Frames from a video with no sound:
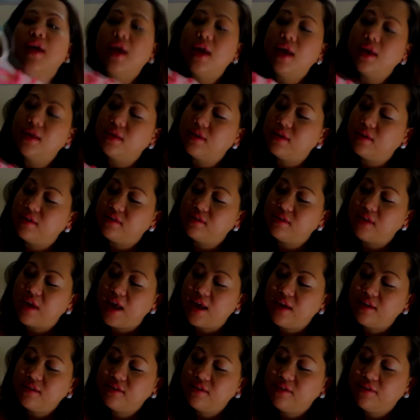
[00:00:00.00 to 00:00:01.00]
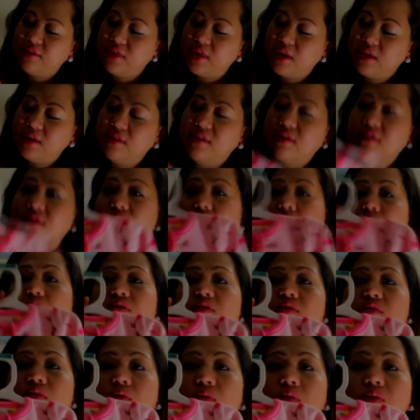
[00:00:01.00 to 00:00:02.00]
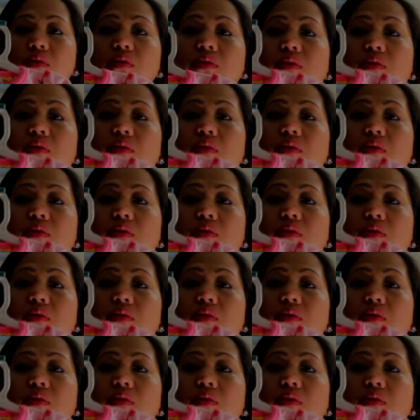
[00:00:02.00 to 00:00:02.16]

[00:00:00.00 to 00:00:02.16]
and the size of this is also